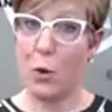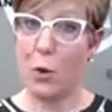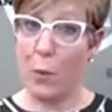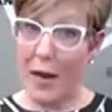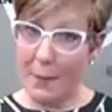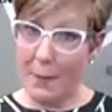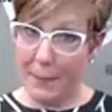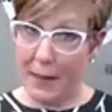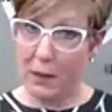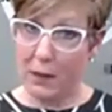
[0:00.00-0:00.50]
you know,
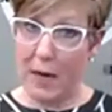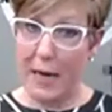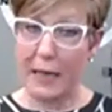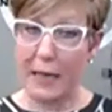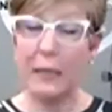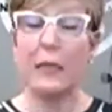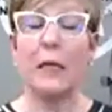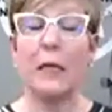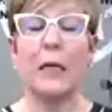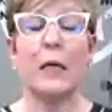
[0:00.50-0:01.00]
weight
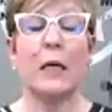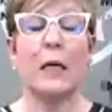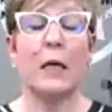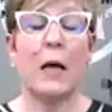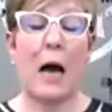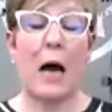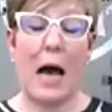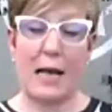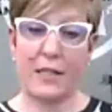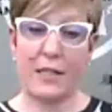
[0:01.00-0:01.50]
bearing,
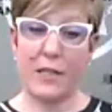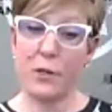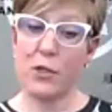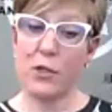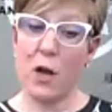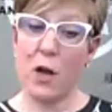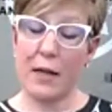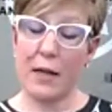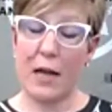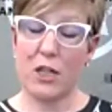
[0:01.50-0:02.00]

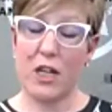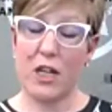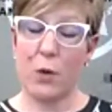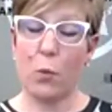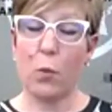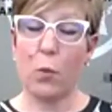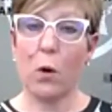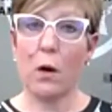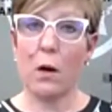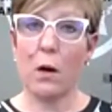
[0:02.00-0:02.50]
OsteoStrong
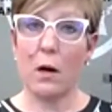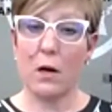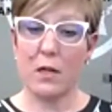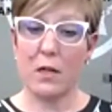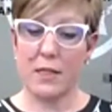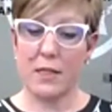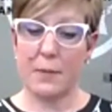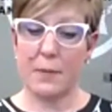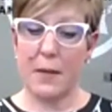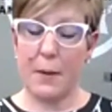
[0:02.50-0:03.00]
actually
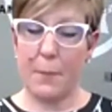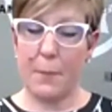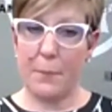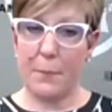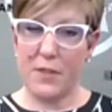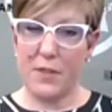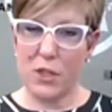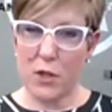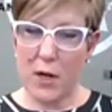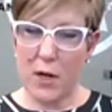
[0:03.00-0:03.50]
works
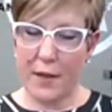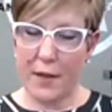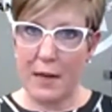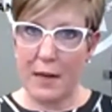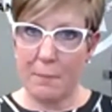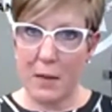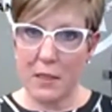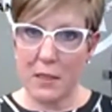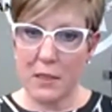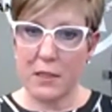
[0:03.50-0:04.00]
in
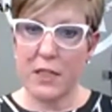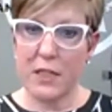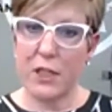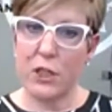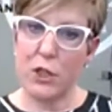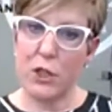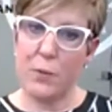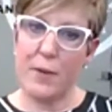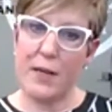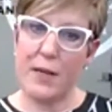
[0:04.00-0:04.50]
strengthening muscle
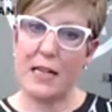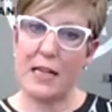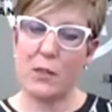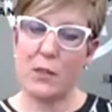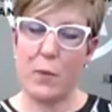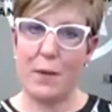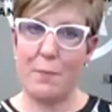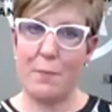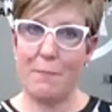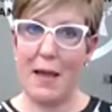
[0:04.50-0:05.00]
tissue
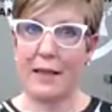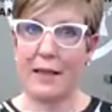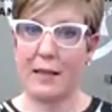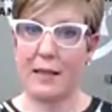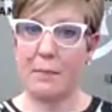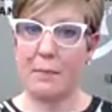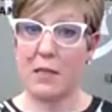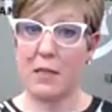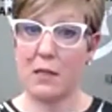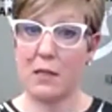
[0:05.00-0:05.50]
because we make
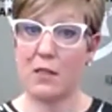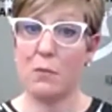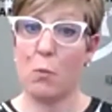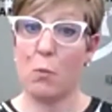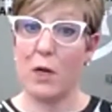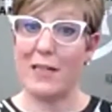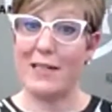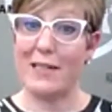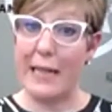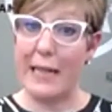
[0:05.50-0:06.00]
the muscles
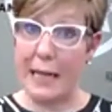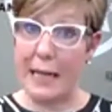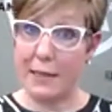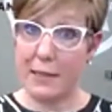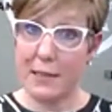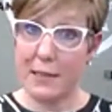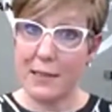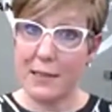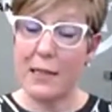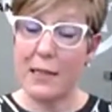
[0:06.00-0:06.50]
more
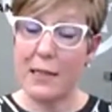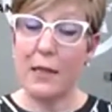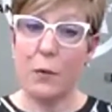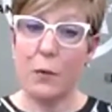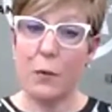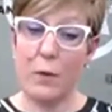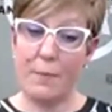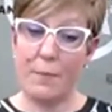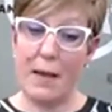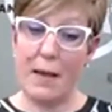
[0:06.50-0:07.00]
dense.
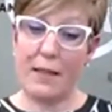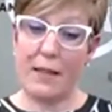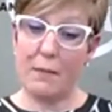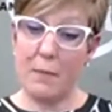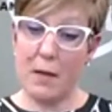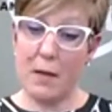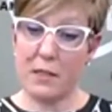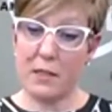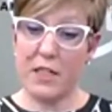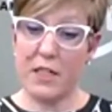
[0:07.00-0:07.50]
We make the
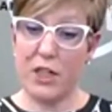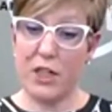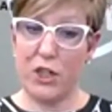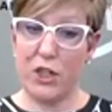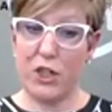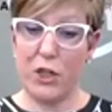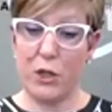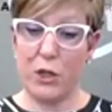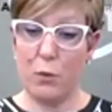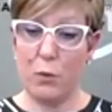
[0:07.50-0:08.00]
muscle
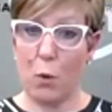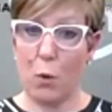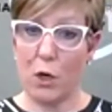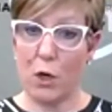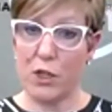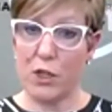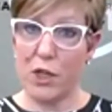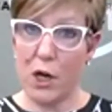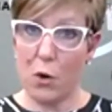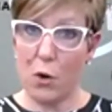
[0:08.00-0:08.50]
tissue
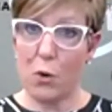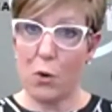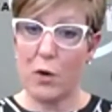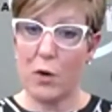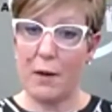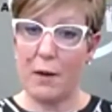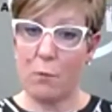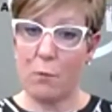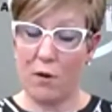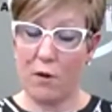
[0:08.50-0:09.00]
more
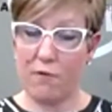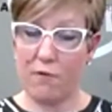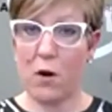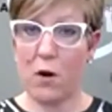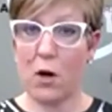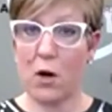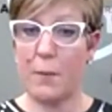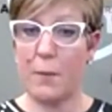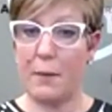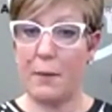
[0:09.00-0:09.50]
tone and more
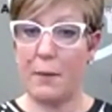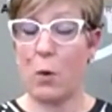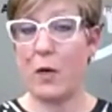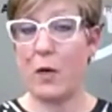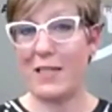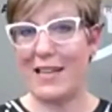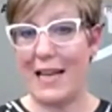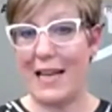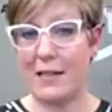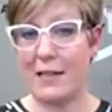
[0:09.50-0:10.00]
firm and
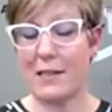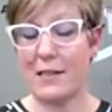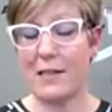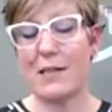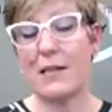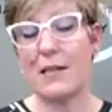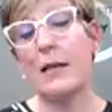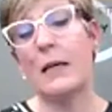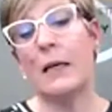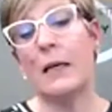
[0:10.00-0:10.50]
more
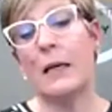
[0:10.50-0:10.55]
dense.